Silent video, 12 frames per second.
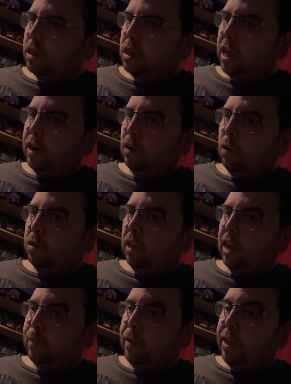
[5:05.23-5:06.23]
10 Lords of
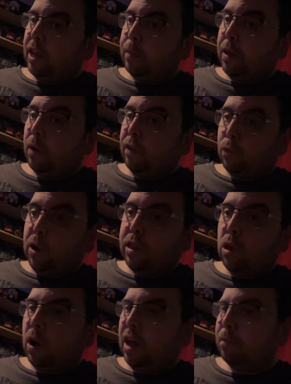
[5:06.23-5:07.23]
Leaping appearing 3
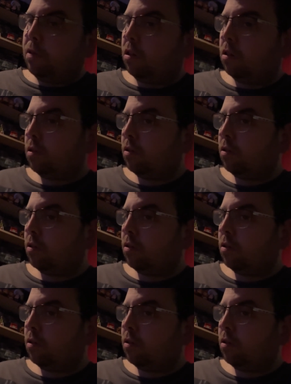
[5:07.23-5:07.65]
times.